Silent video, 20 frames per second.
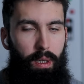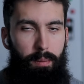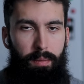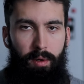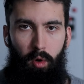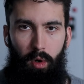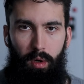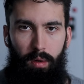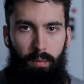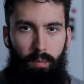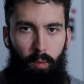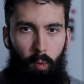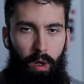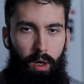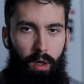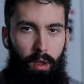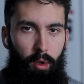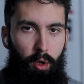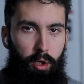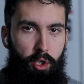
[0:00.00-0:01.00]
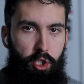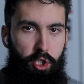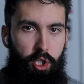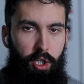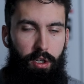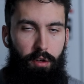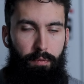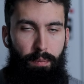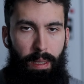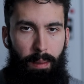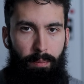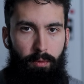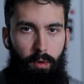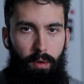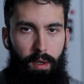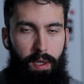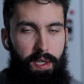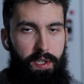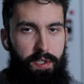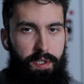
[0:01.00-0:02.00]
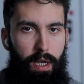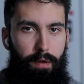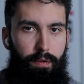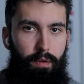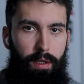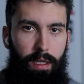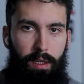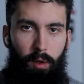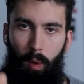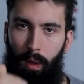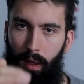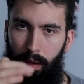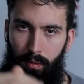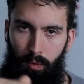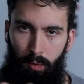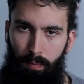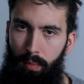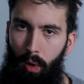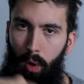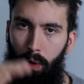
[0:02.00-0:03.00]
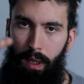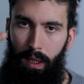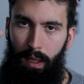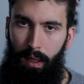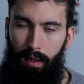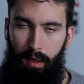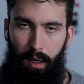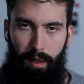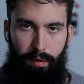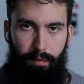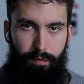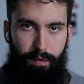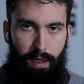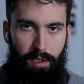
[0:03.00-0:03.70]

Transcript: Don't get me wrong, while a large chunk of people is definitely going through bulking and cutting